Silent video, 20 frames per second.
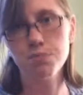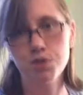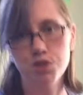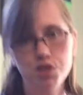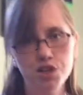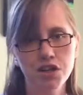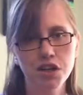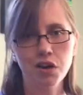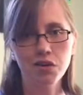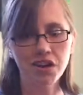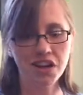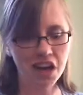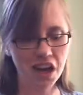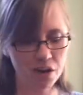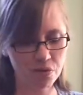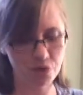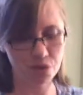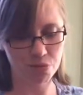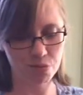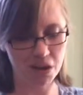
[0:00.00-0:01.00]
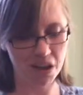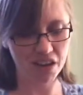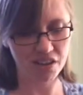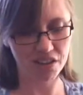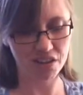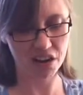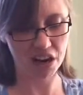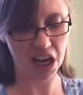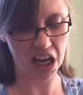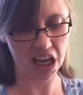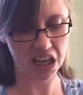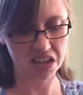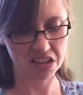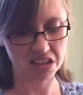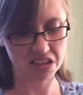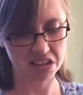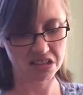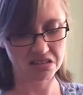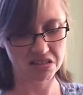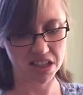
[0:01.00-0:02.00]
push it down again with my other hand,
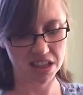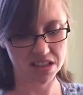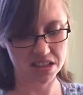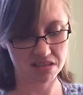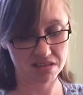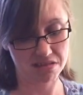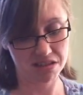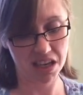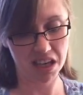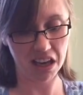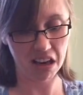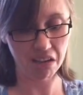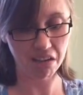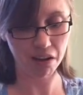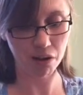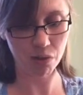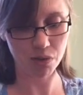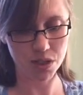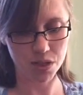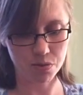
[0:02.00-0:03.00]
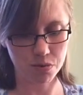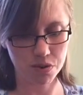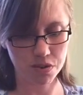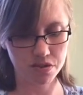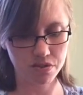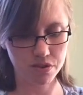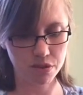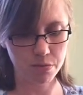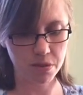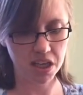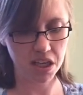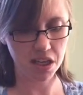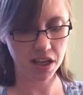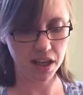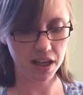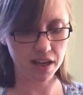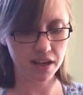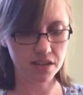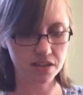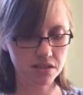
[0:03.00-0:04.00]
and that's, again, always worked for me.
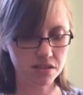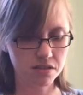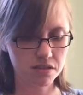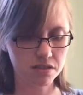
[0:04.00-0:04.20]
And